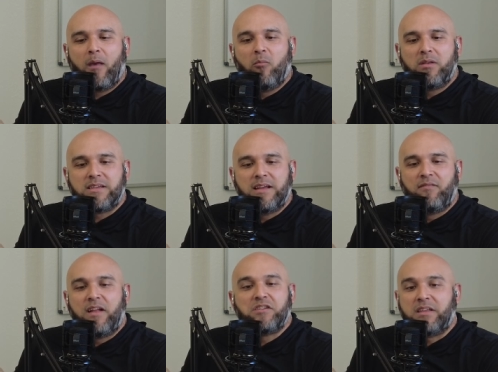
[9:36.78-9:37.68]
what's
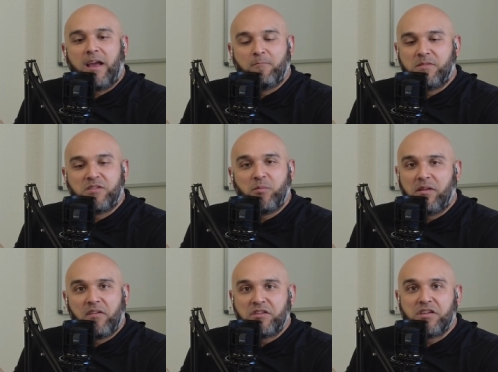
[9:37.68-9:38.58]
eventually, I'm
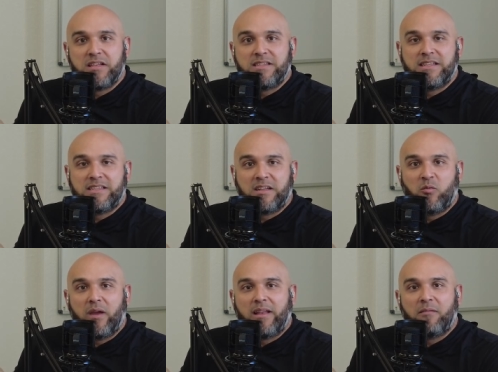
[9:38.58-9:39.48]
assuming eventually the city's going
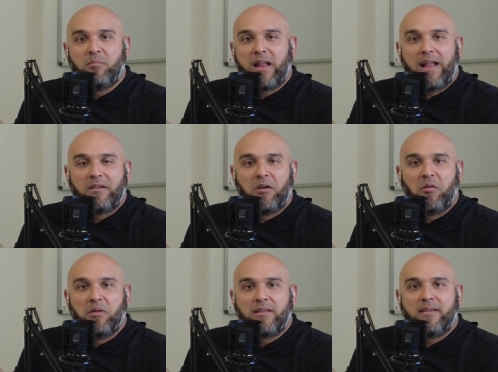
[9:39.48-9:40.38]
to win, but I don't
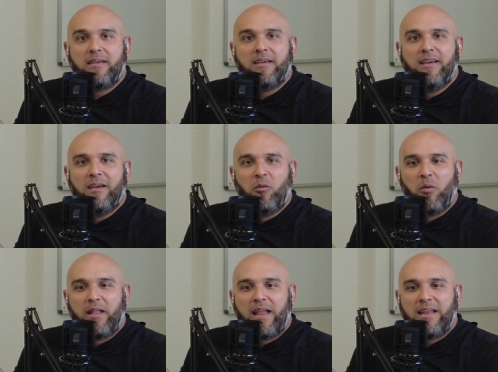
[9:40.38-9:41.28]
know what
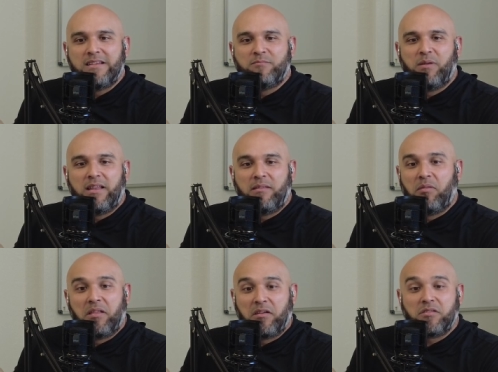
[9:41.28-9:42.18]
when that is. But
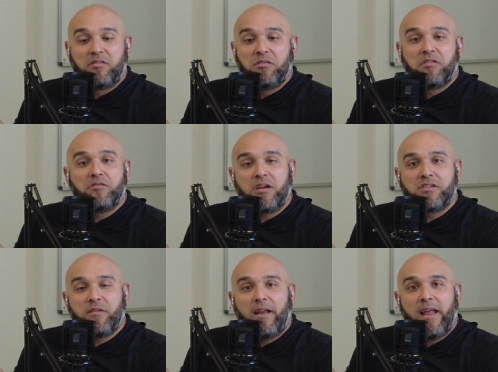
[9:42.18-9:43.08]
but they're doing
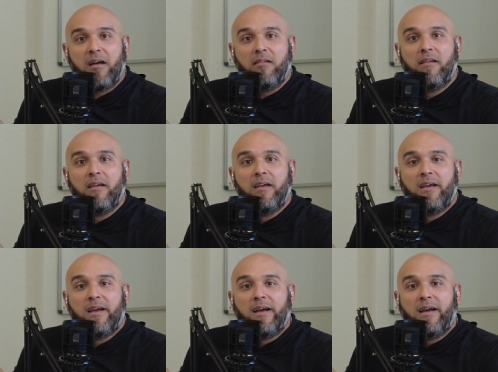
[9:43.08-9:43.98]
construction right now.
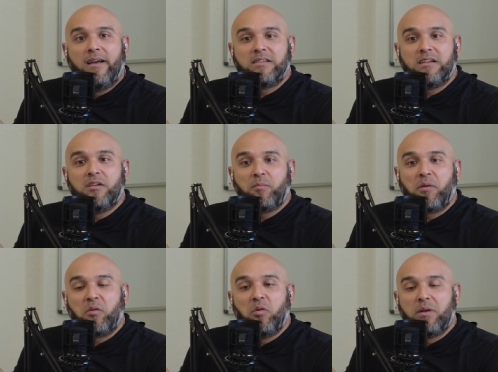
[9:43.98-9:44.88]
Uh, it's going to look
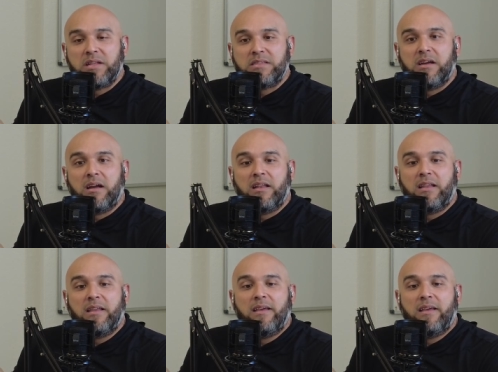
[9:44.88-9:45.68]
pretty cool when it's done.